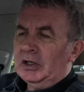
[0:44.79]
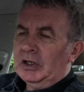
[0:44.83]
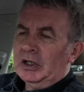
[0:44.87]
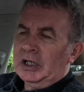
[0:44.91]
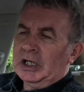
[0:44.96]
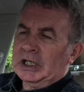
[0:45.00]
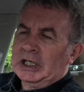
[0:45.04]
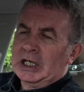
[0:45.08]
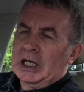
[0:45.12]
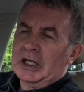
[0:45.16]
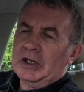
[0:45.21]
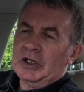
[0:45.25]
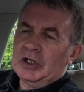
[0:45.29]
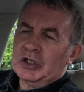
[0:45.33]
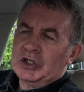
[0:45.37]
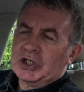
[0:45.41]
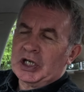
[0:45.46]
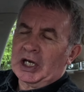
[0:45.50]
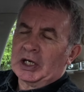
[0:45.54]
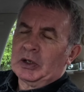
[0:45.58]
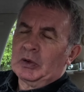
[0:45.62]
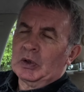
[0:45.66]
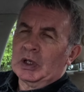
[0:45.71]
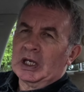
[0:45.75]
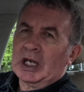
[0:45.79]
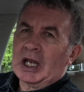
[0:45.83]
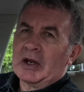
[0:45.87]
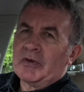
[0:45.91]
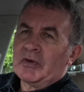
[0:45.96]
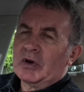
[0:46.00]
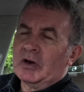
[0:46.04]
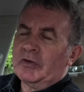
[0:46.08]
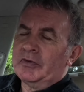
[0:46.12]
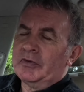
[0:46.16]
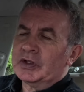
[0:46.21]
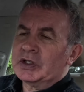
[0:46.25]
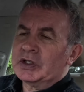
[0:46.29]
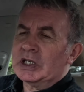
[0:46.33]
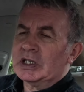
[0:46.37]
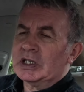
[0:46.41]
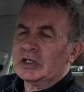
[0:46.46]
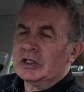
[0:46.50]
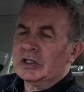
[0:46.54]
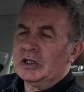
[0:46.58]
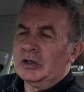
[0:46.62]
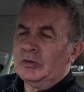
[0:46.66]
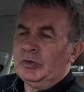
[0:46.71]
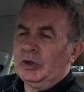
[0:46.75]
Again, the Jaguar Land Rover
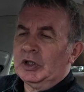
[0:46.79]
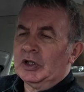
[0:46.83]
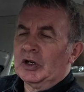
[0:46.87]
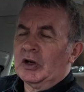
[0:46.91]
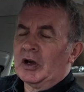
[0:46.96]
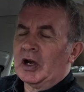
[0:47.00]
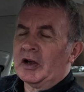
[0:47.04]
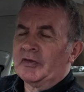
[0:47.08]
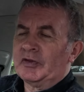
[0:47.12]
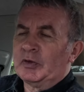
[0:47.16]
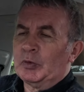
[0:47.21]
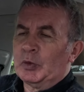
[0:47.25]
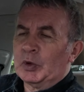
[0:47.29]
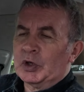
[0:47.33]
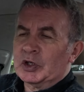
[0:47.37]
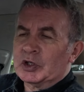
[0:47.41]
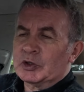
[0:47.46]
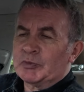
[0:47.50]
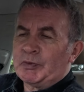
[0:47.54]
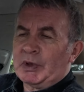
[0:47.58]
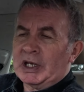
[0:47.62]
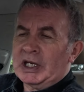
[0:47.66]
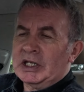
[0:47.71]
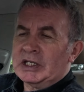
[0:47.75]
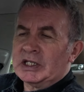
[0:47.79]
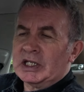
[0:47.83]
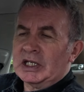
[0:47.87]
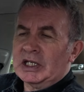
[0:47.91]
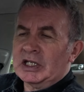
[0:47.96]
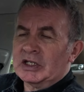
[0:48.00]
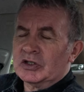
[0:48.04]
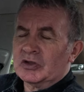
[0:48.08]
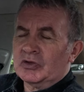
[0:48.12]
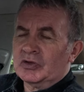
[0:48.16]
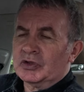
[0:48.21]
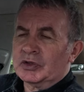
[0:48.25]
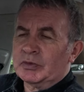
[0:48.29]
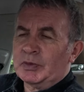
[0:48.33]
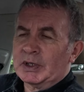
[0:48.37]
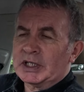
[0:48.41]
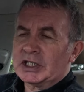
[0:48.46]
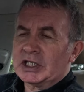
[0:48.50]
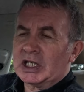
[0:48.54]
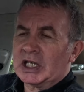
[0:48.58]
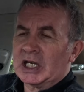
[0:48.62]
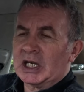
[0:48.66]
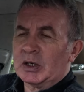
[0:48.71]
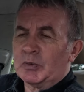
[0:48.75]
system, you don't have to put a space in, it's
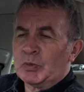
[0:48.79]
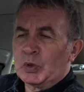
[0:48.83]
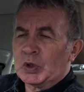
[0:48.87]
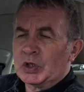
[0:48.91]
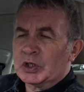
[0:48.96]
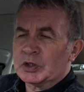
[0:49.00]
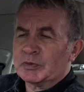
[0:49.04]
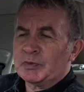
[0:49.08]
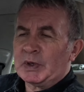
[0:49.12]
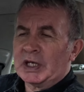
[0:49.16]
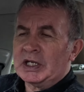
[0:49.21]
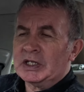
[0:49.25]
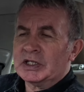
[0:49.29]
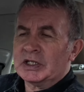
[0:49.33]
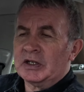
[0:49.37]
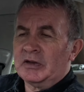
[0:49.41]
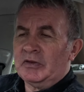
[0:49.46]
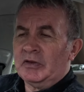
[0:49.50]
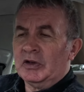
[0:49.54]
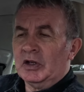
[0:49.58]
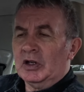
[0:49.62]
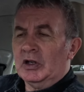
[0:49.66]
automatically put a space in